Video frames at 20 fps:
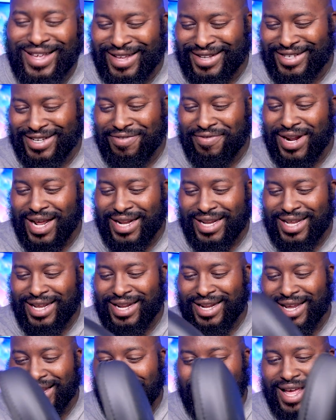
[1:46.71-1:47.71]
See what I did
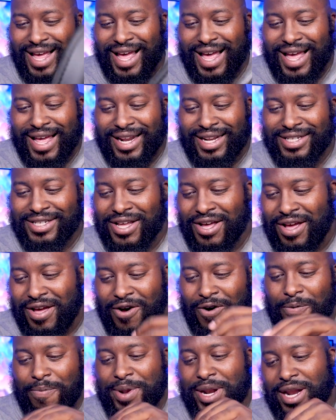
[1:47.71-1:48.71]
there? Let's go ahead
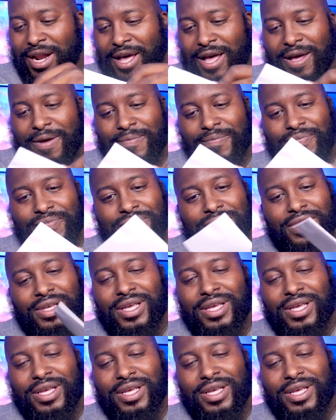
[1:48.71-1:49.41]
and open it up.